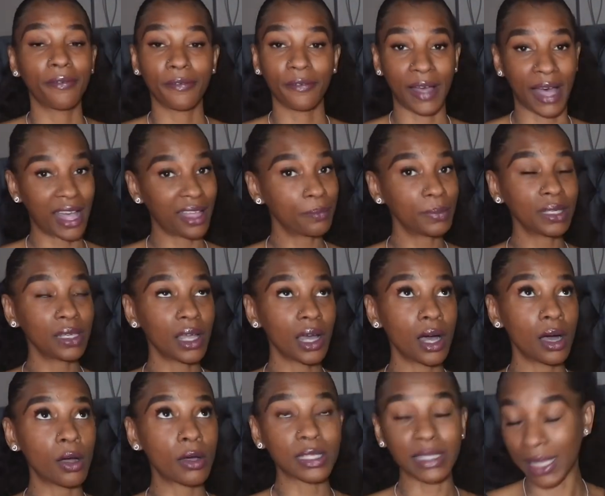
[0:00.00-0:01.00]
Five
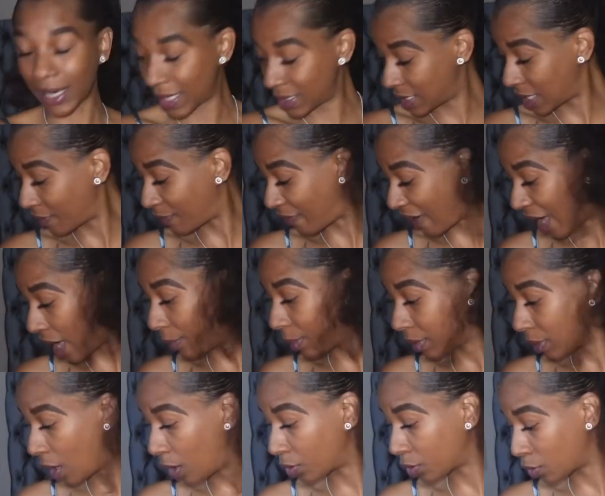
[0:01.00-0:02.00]
Below, because like I said, Five
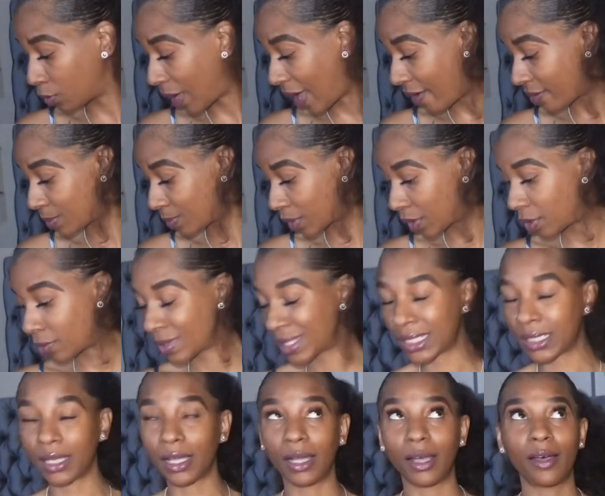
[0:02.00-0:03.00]
Below do have some cute
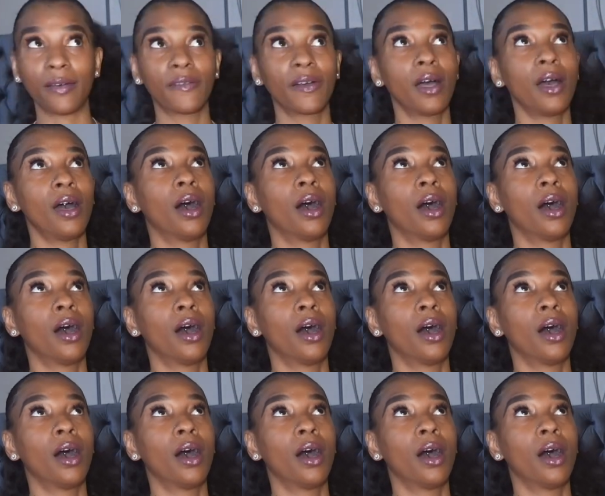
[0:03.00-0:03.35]
stuff.